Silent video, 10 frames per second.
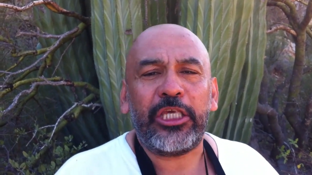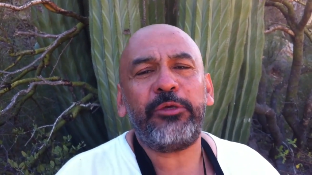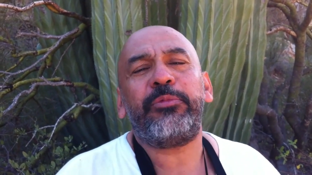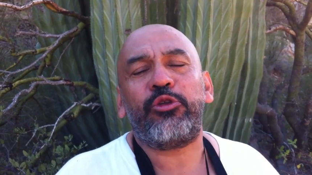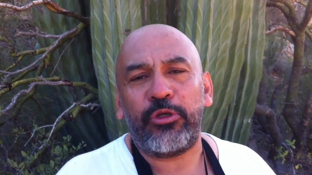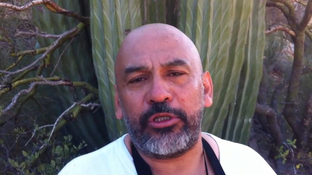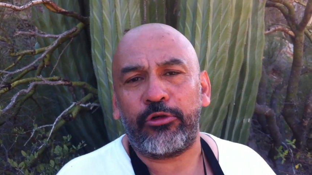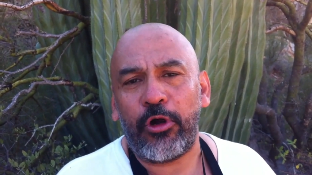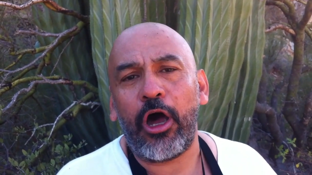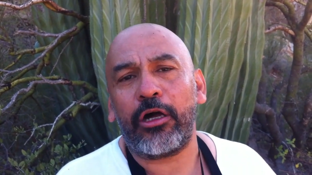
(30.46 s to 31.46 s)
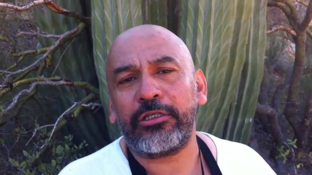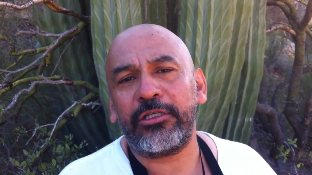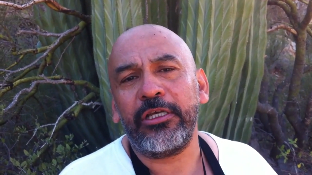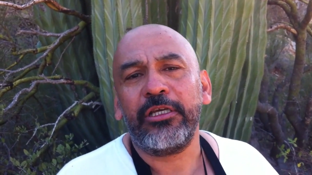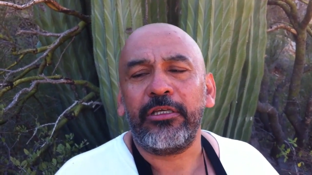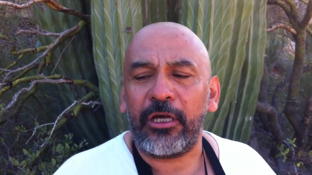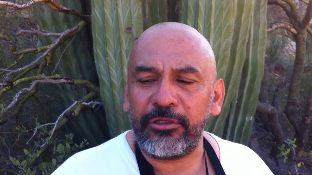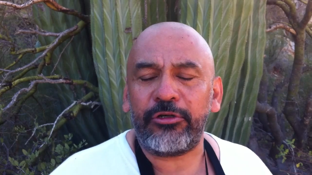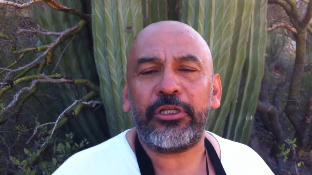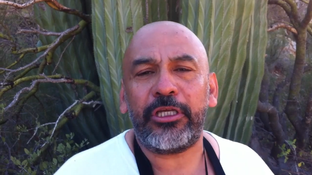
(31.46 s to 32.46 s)
in between the rocks,
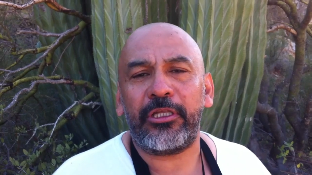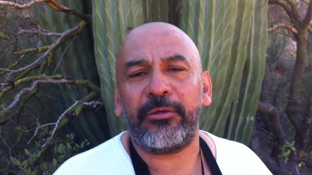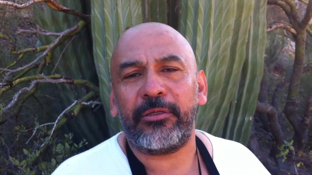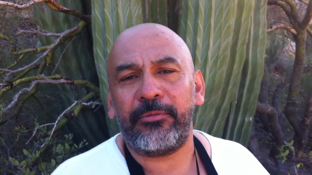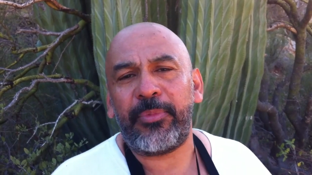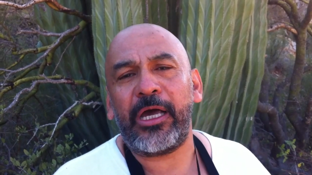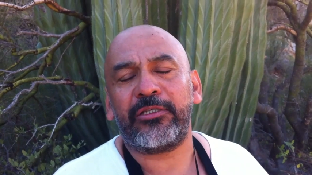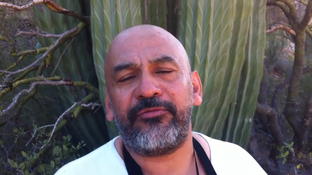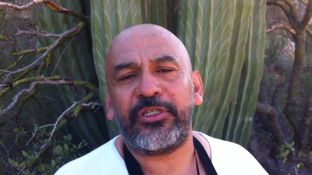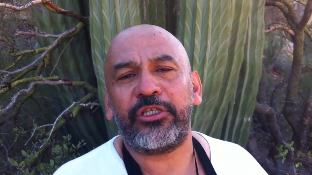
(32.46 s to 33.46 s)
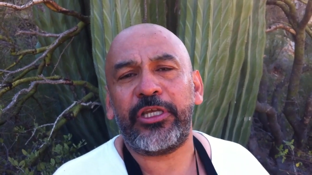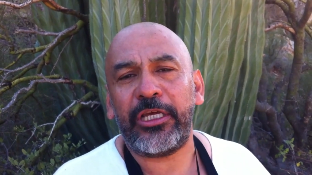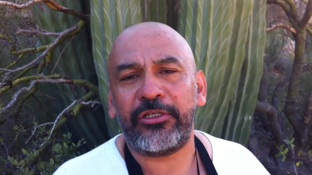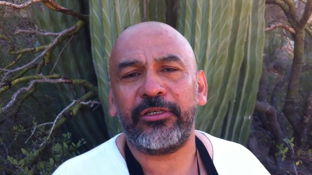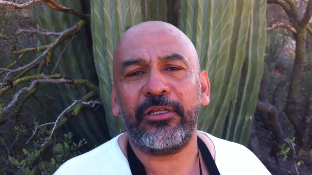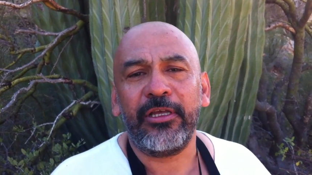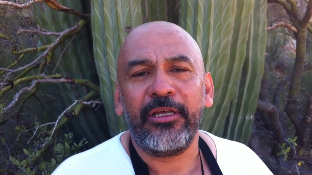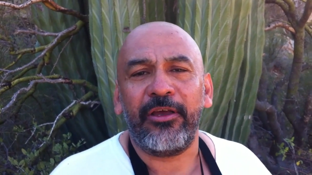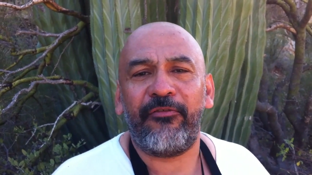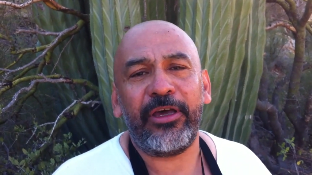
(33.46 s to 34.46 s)
underneath the piles of vegetation,
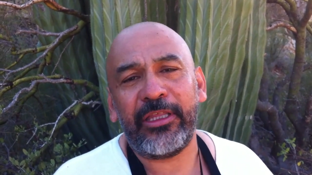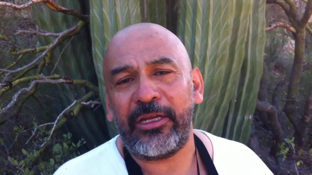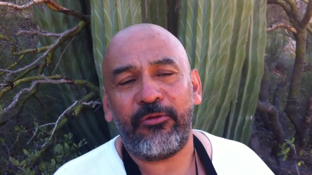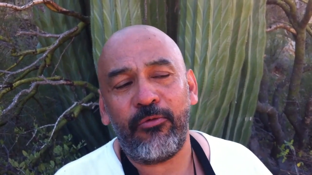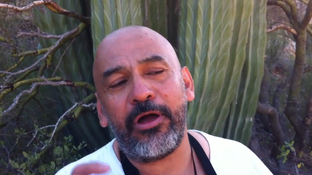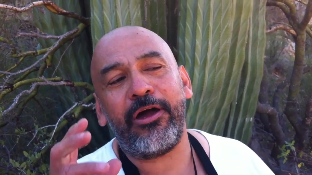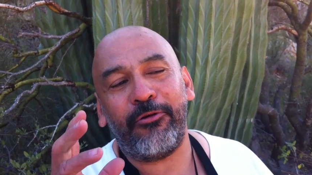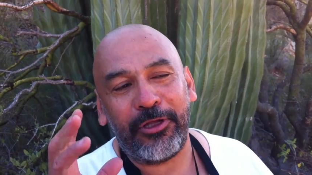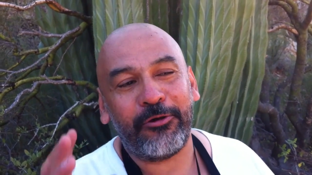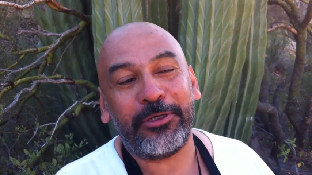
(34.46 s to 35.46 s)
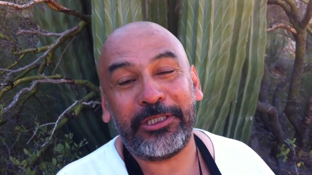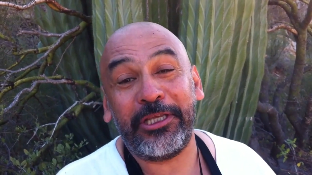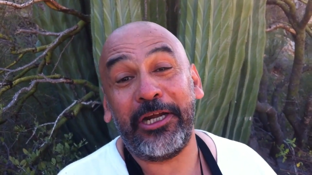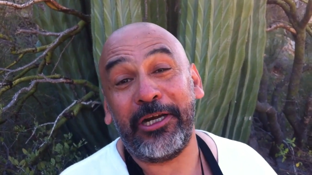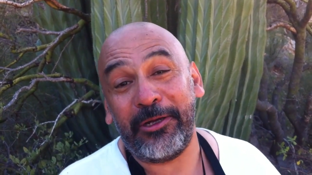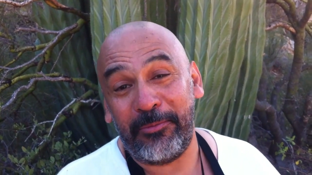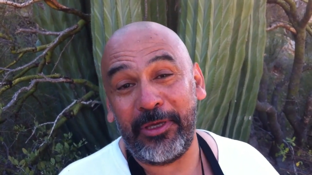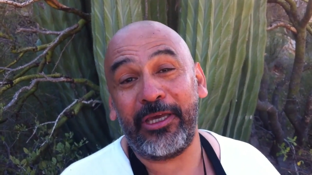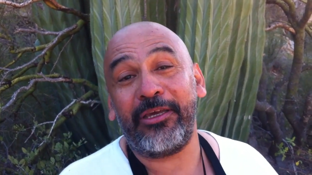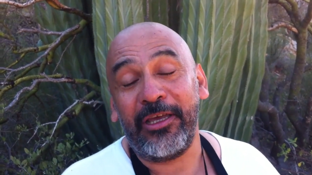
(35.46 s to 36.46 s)
and finally, wow, there was there a
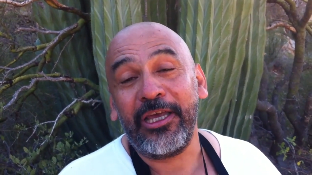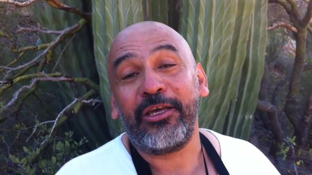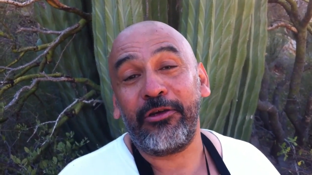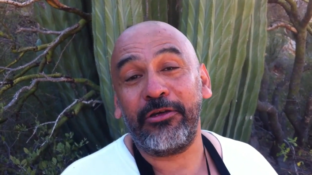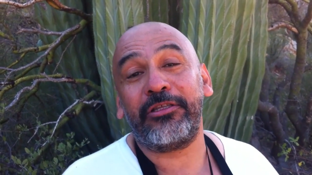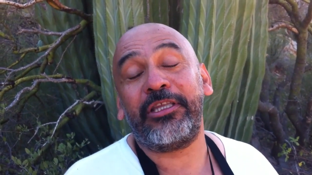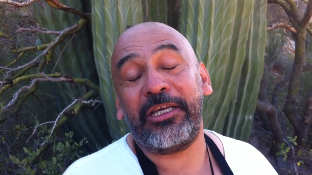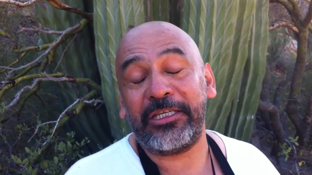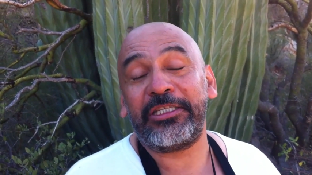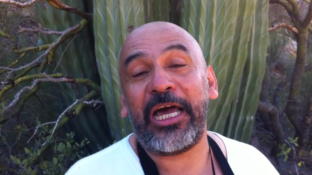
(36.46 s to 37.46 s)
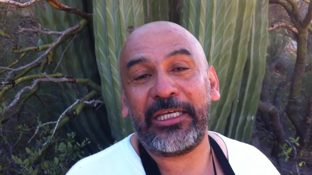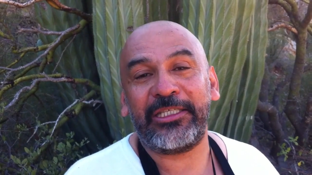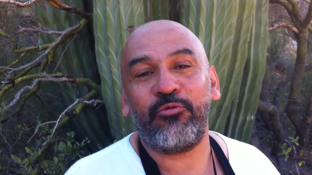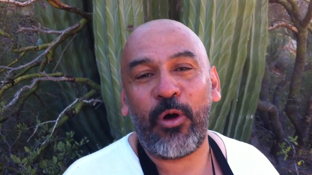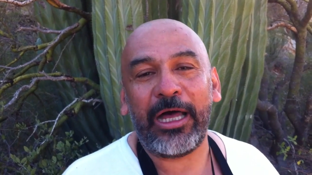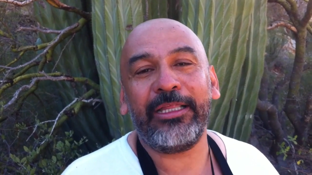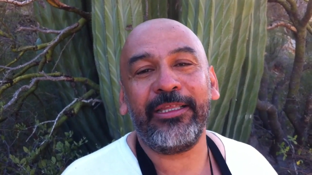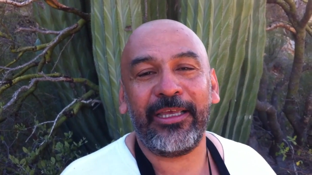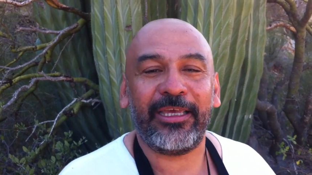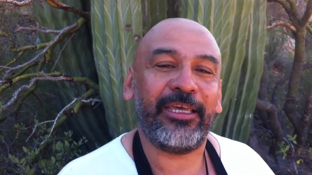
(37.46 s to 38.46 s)
big, good sized
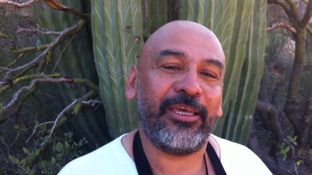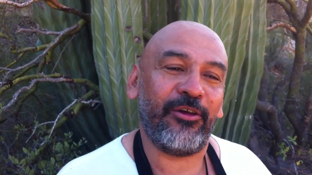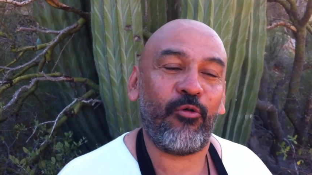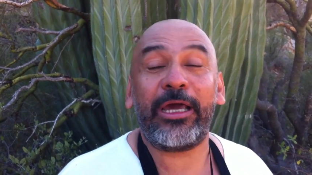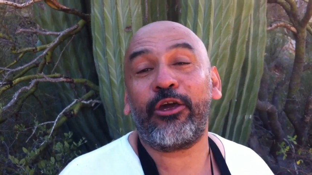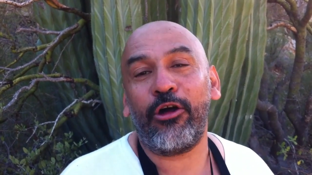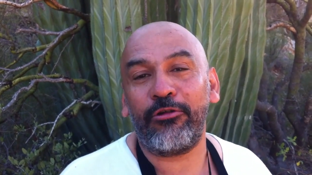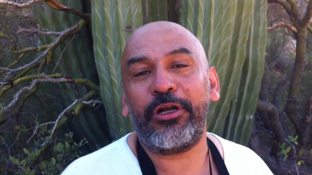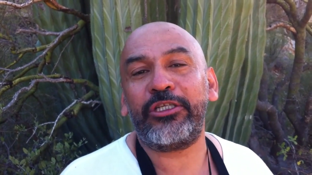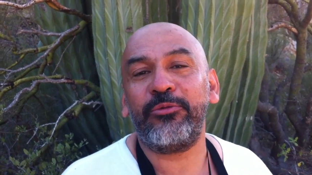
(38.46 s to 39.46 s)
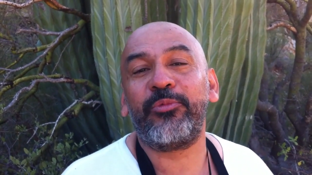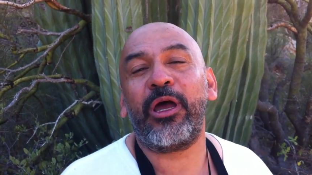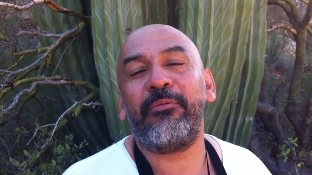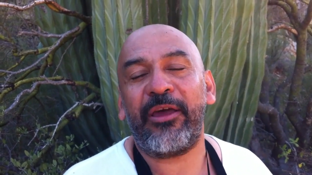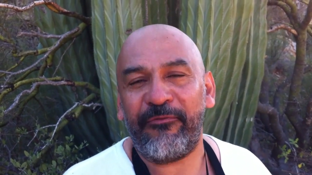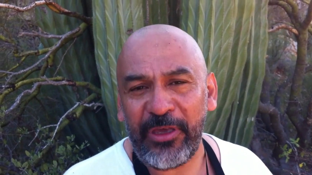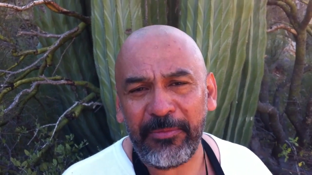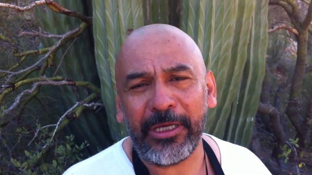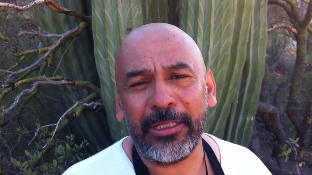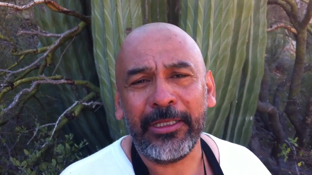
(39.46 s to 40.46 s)
one, white coloration, probably a
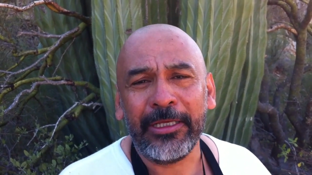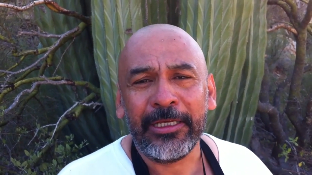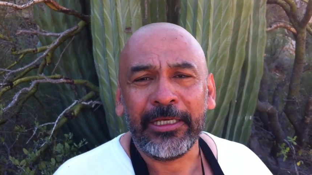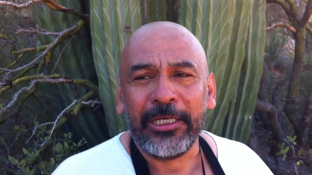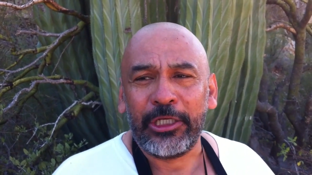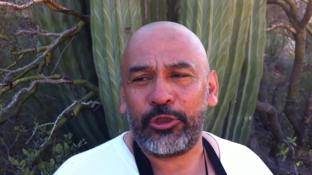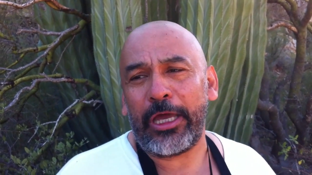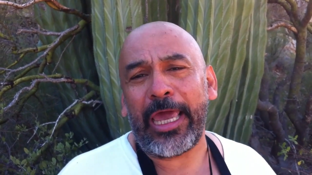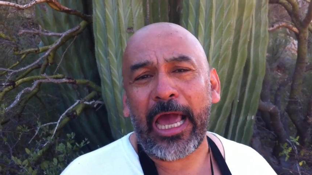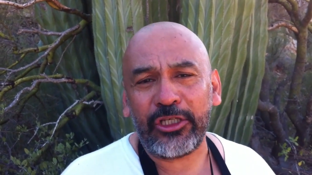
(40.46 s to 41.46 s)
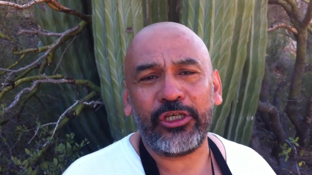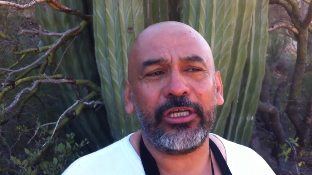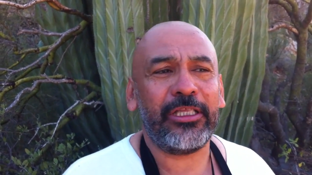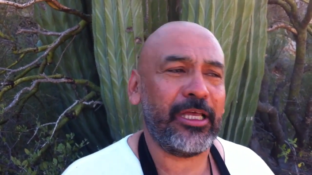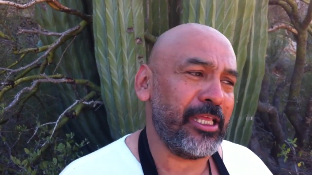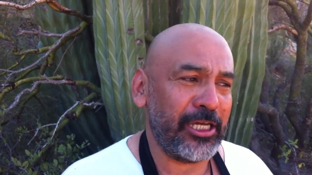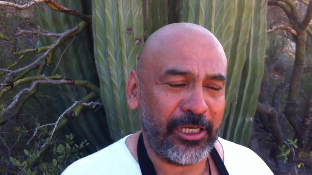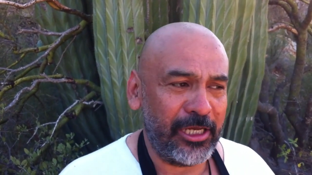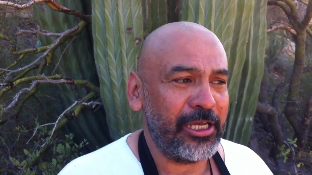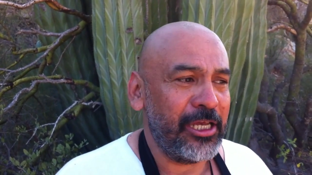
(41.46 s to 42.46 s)
female. So I catch it and
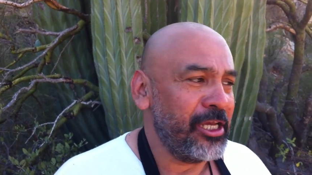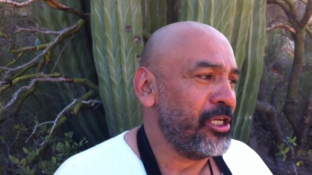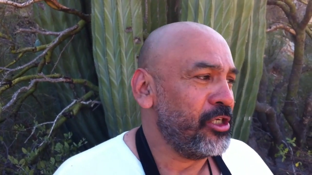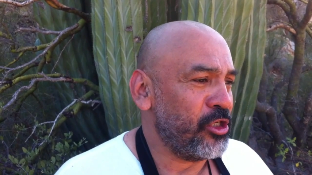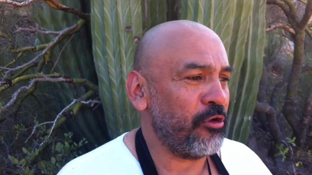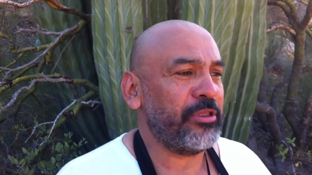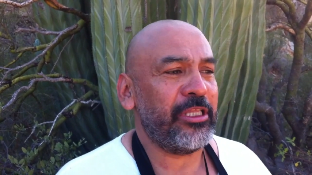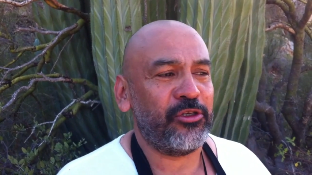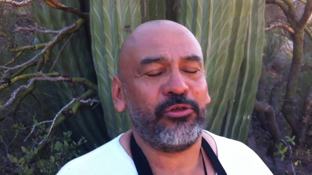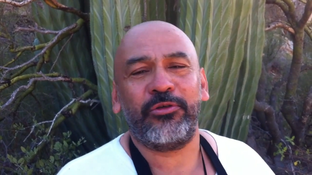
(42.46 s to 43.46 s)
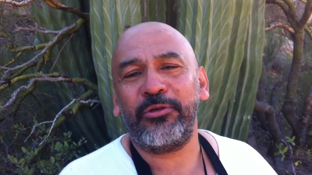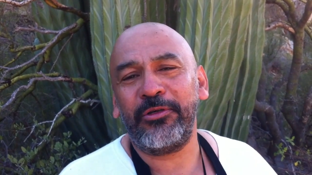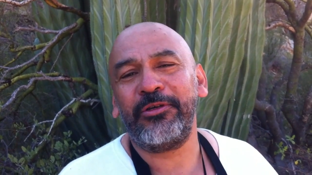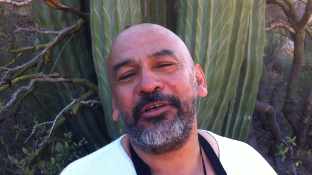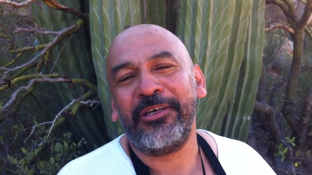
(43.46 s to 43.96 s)
I showed it to